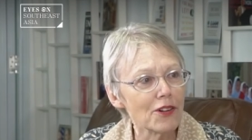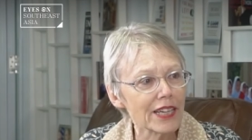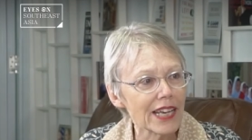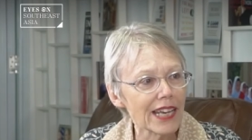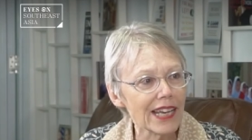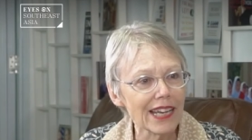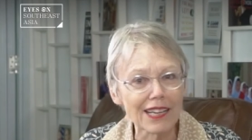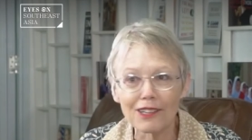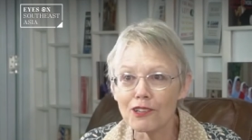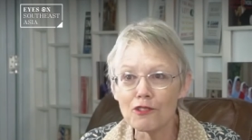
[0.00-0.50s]

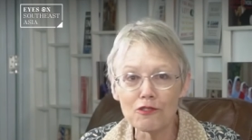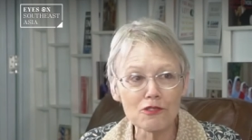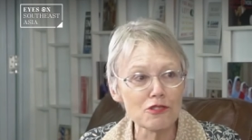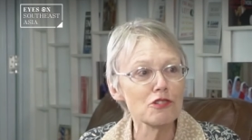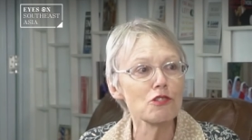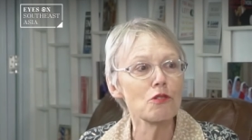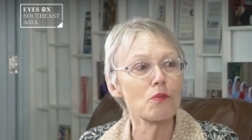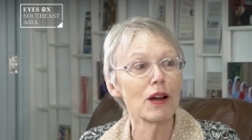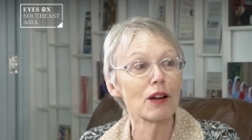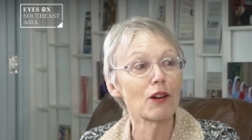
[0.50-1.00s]
kid who
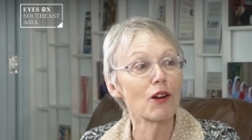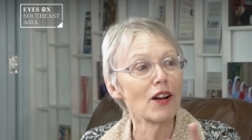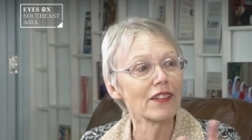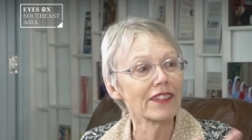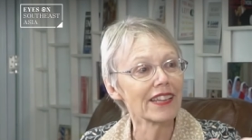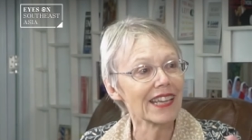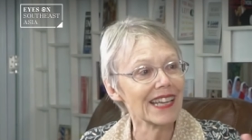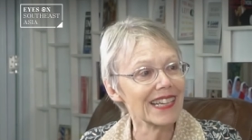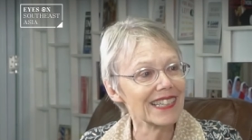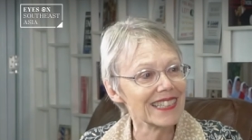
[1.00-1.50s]
knew where all
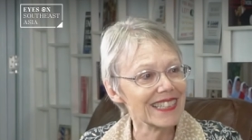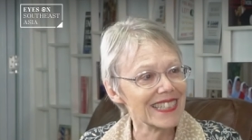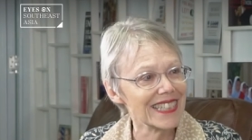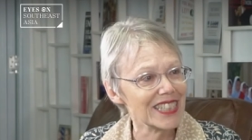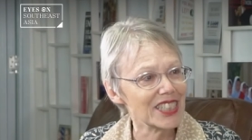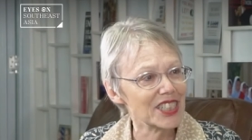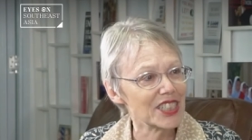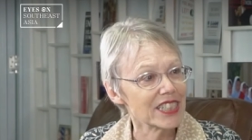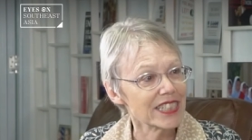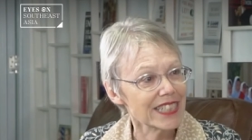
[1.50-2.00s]
the
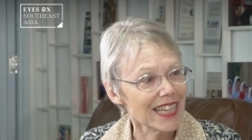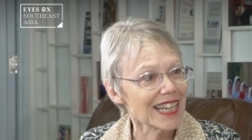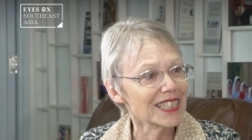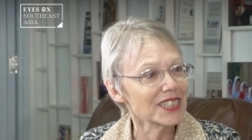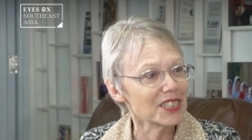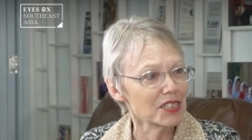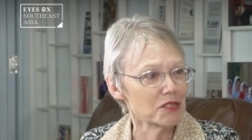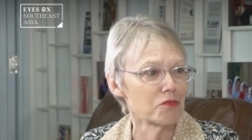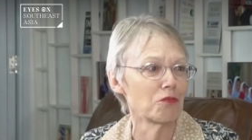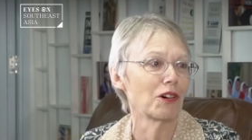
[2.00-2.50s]
Indonesian
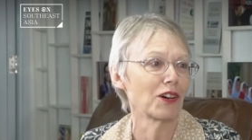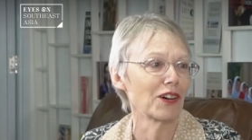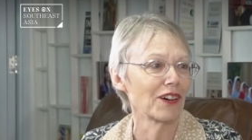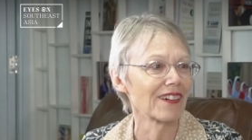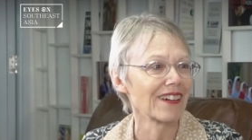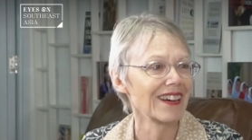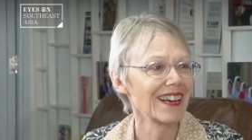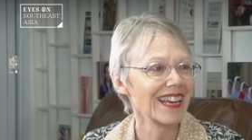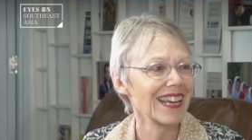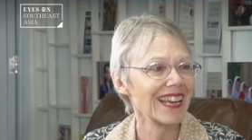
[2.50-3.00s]
tents
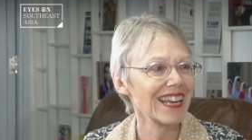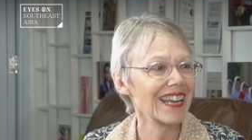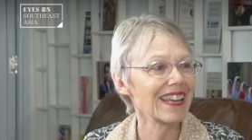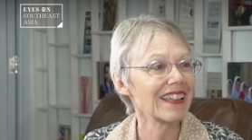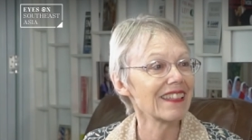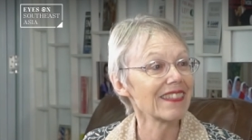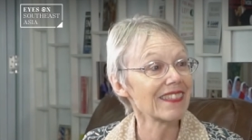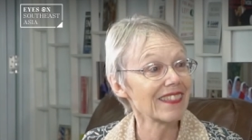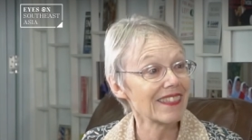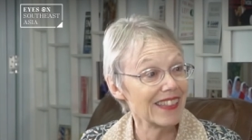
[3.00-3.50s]
were
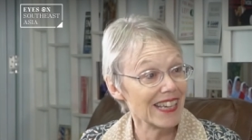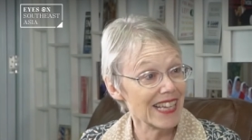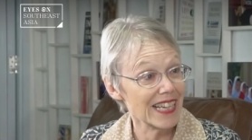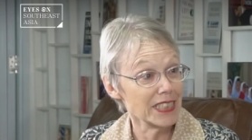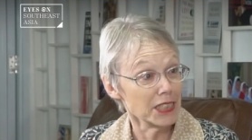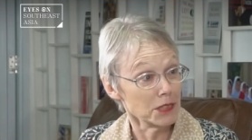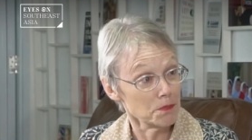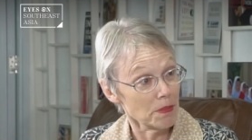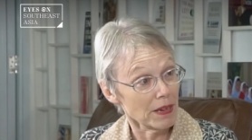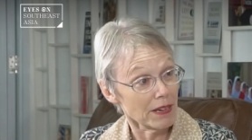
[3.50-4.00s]
in
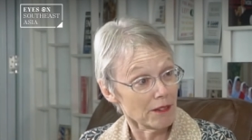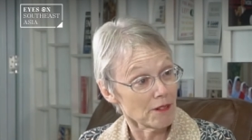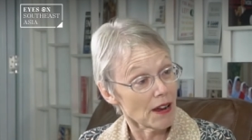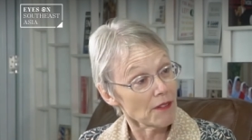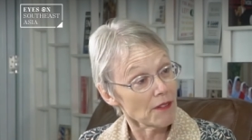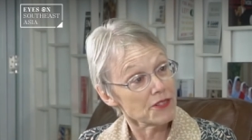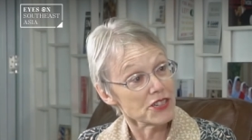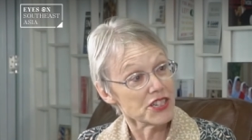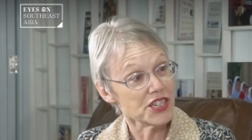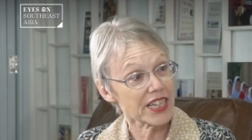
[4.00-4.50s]
these big
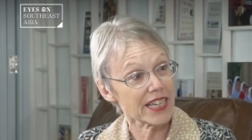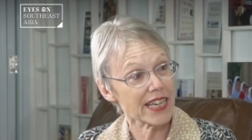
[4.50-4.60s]
refugee